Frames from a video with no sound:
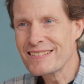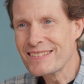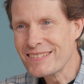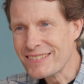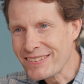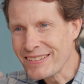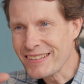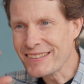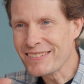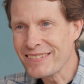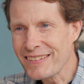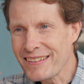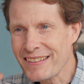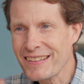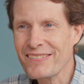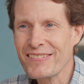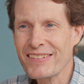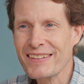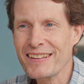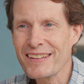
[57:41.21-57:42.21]
drink with
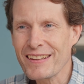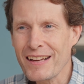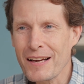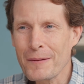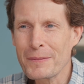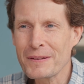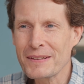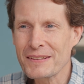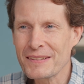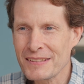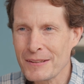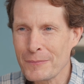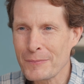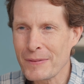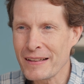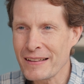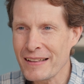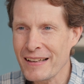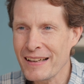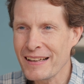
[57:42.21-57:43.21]
them in the lobby or
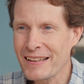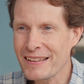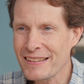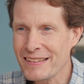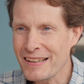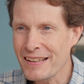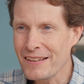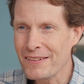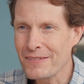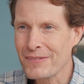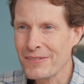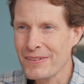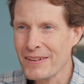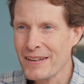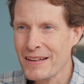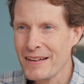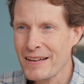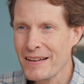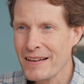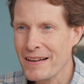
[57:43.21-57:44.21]
something like that. It's kind of,
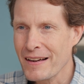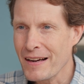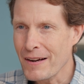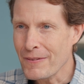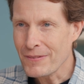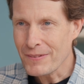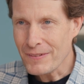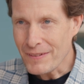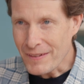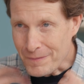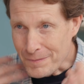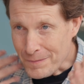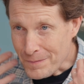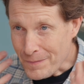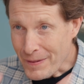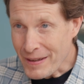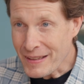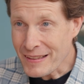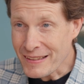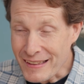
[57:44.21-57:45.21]
after
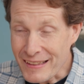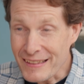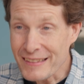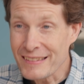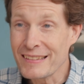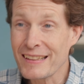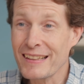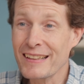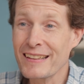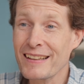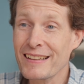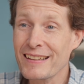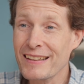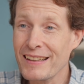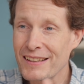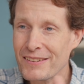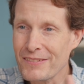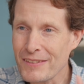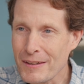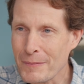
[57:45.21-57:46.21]
my day's done, I
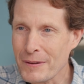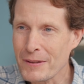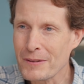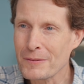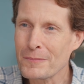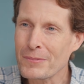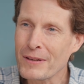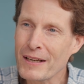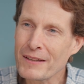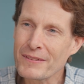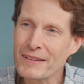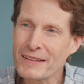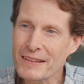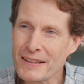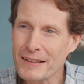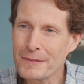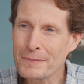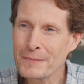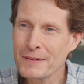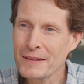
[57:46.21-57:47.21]
kind of want my own private
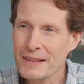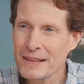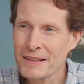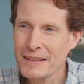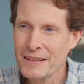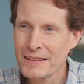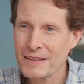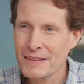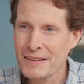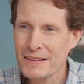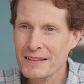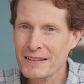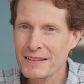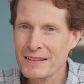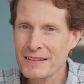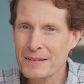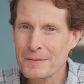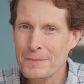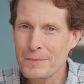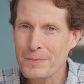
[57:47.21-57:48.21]
time.
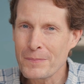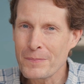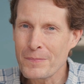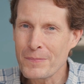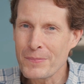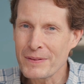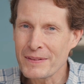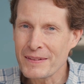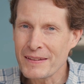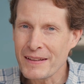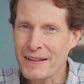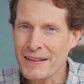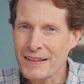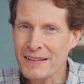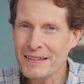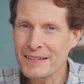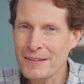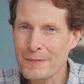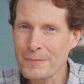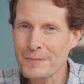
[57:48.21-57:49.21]
But I
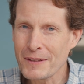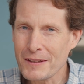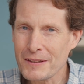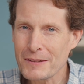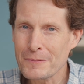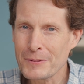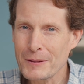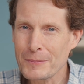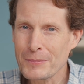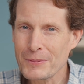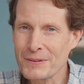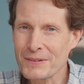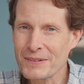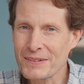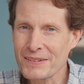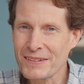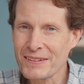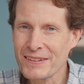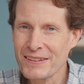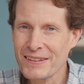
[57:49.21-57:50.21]
think some younger
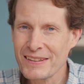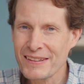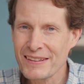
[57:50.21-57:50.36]
people